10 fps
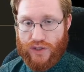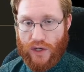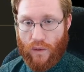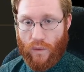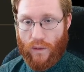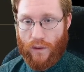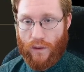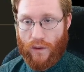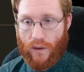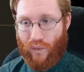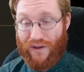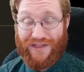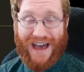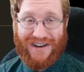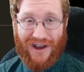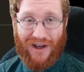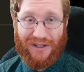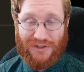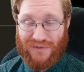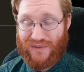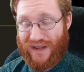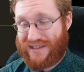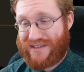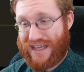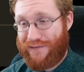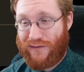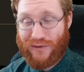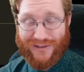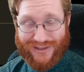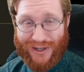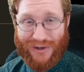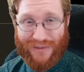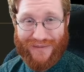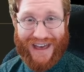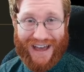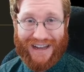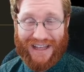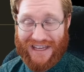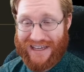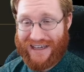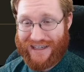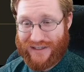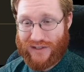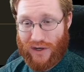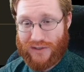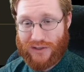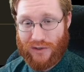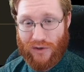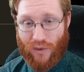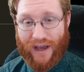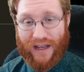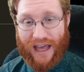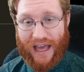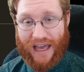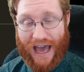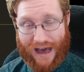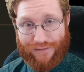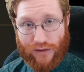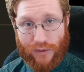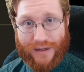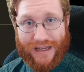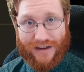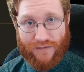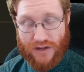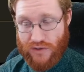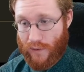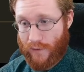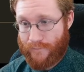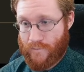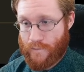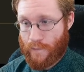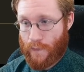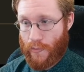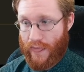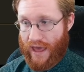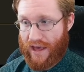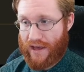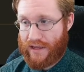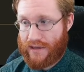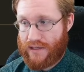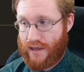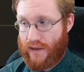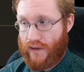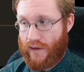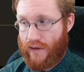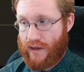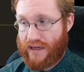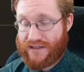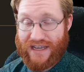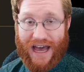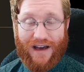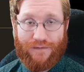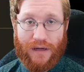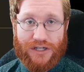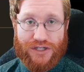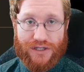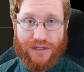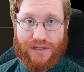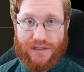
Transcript: So with that knowledge, it's safe to assume that he is also quite an affluent individual, and he doesn't have much